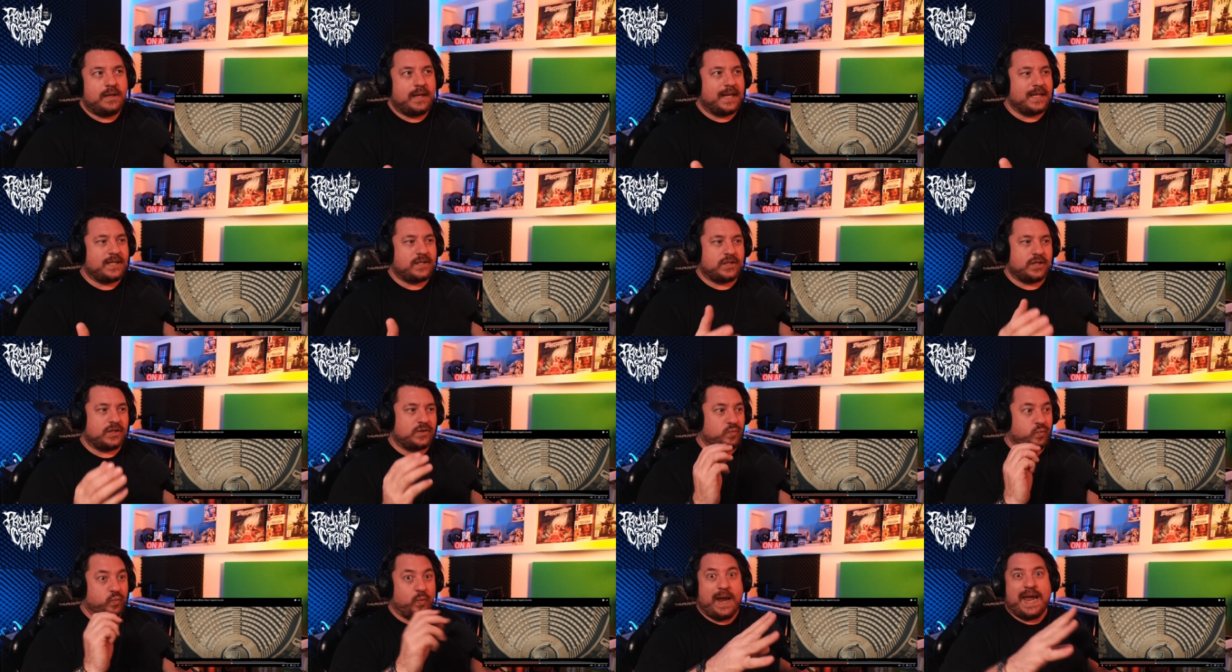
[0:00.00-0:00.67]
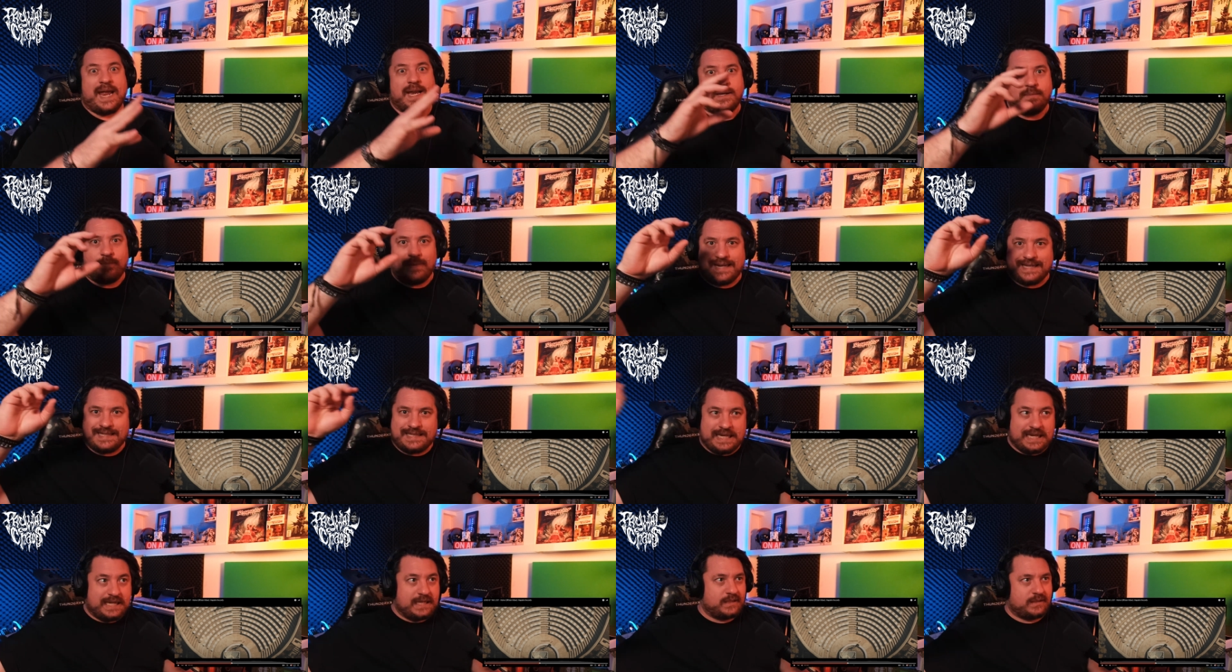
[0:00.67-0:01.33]
it's just
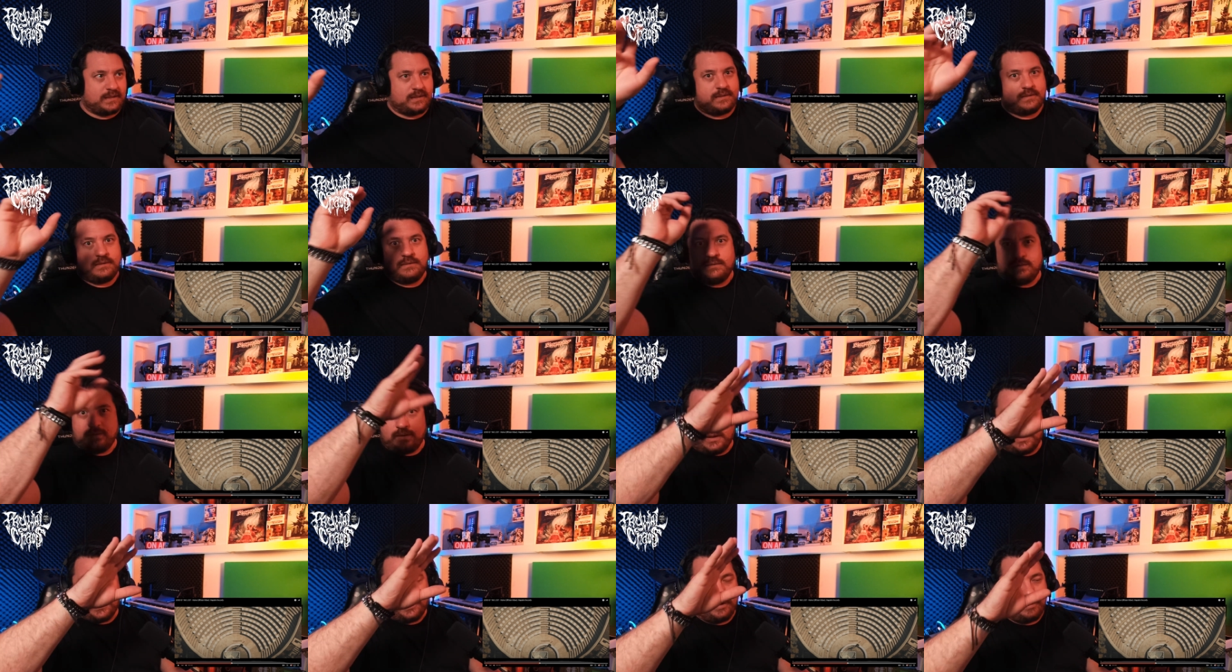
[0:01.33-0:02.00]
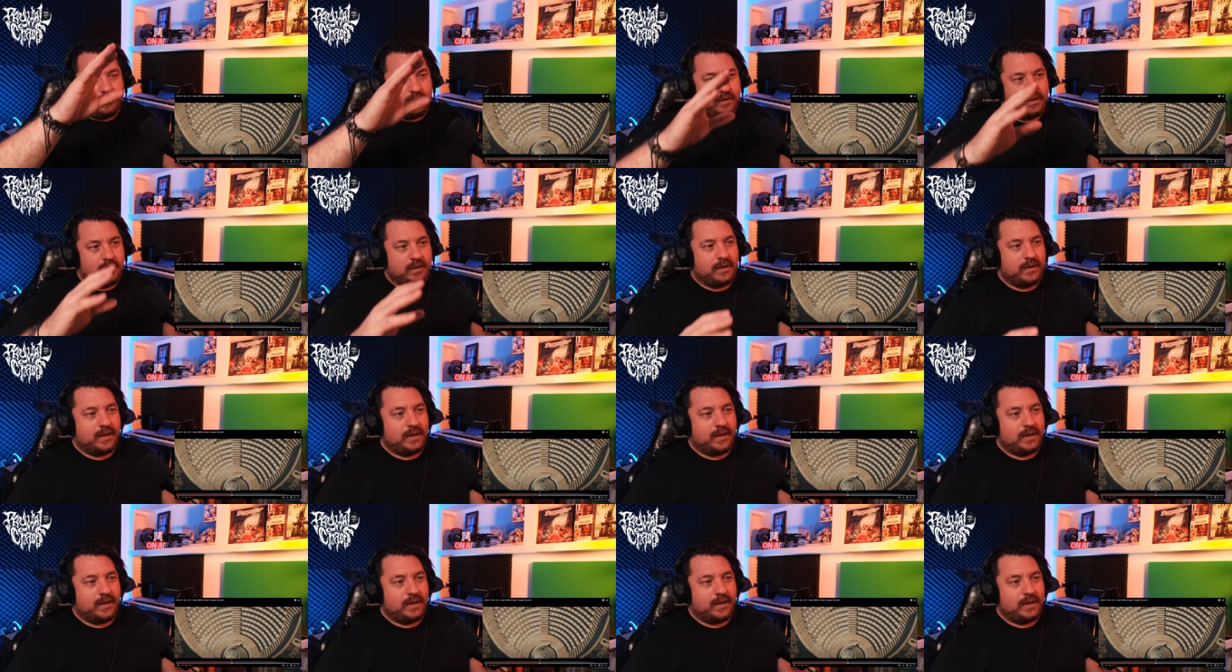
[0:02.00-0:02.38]
randomized hits, you know?